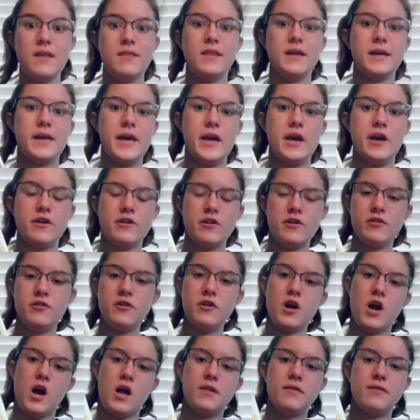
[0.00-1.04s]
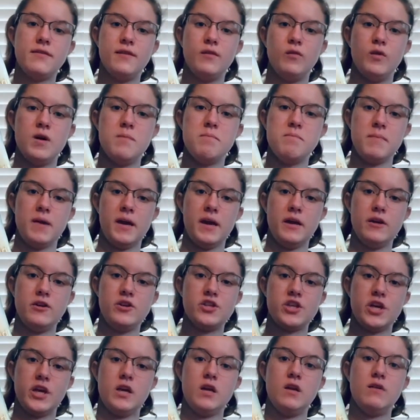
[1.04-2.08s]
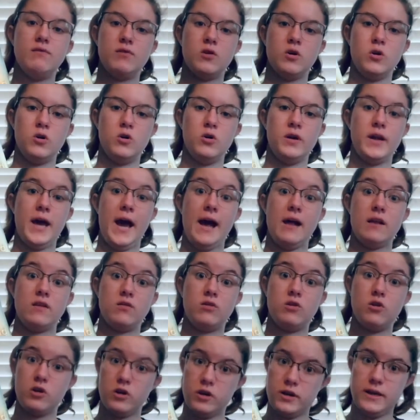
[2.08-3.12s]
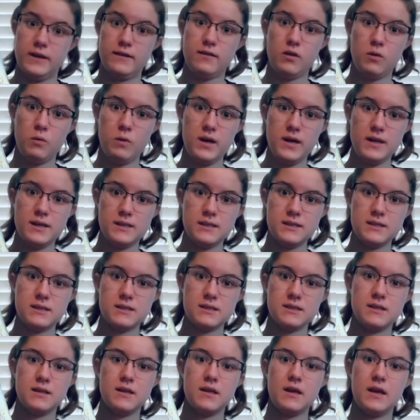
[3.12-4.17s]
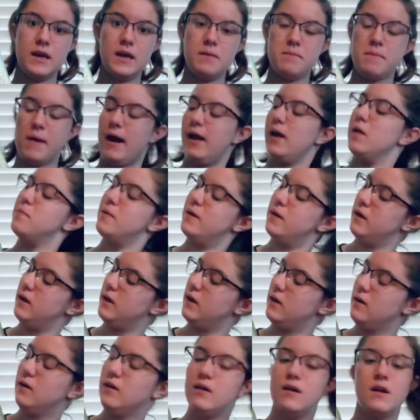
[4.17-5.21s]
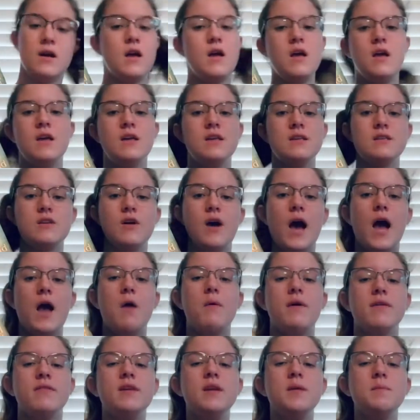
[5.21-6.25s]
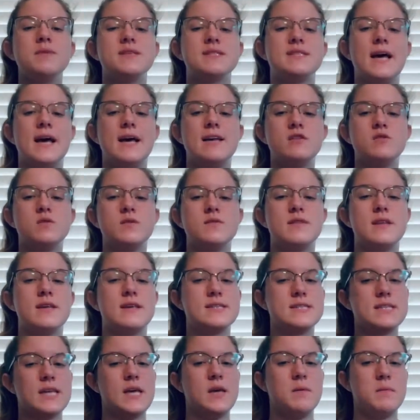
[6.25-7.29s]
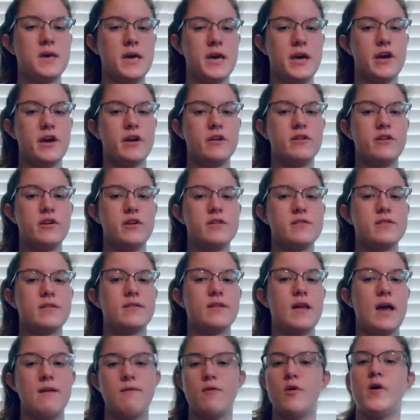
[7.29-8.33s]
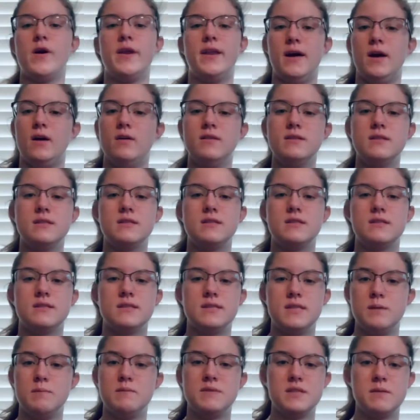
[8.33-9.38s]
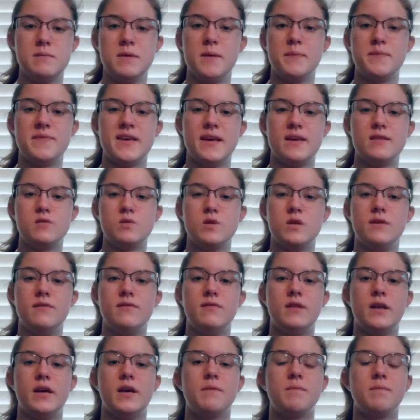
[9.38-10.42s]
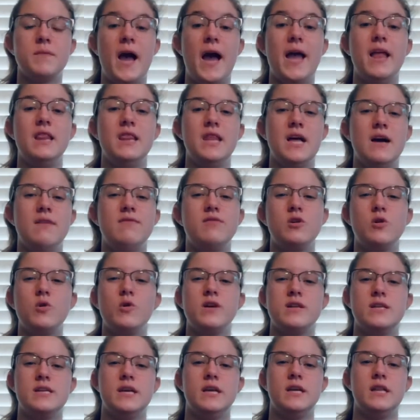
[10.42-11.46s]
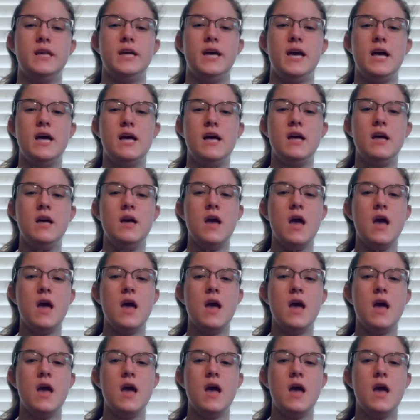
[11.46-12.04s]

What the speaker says: The characters are honestly what made Chain of Gold as good as it was, in my opinion. So I wasn't obsessed with the same characters as everyone else seems to be obsessed with. Like, I loved Cordelia,